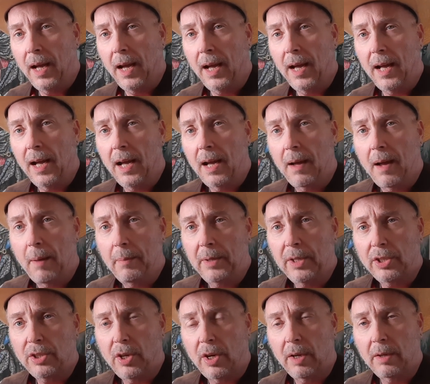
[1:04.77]
Uh, I'm
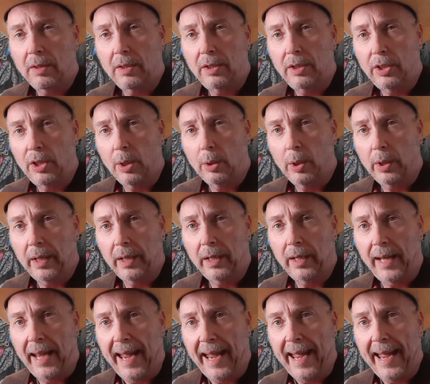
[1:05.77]
going to start, you know, looking
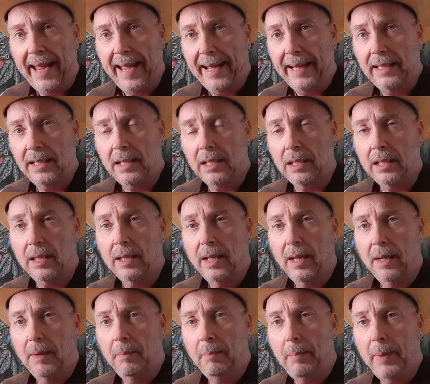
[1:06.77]
at eggs and
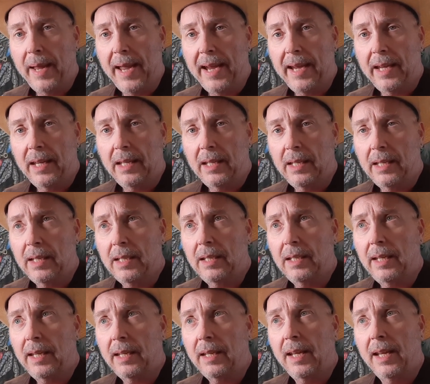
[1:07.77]

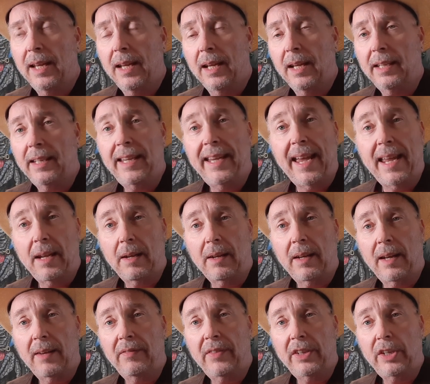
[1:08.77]
bacon. And he had
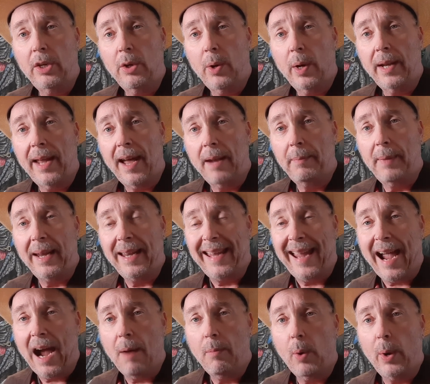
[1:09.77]
a, a, video on how to make
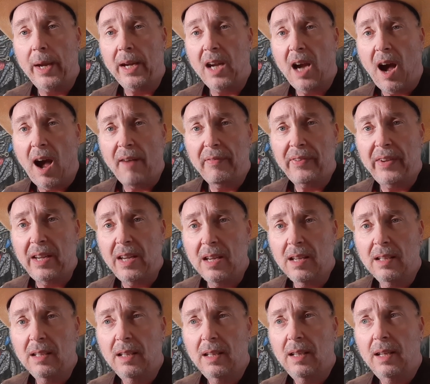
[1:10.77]
cowboy coffee.
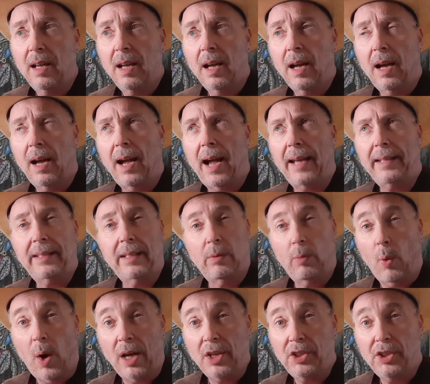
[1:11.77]
I
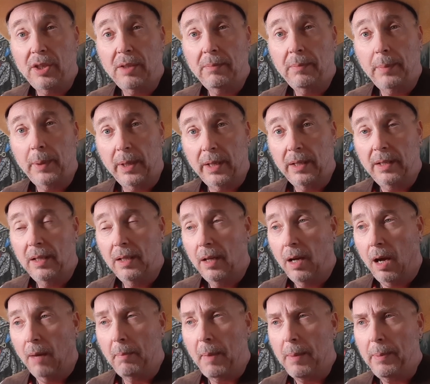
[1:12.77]
didn't watch it, but
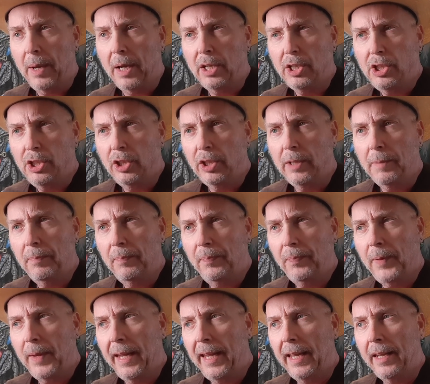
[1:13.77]
maybe I should.
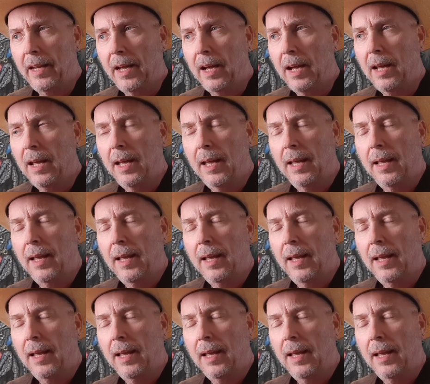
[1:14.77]
And uh,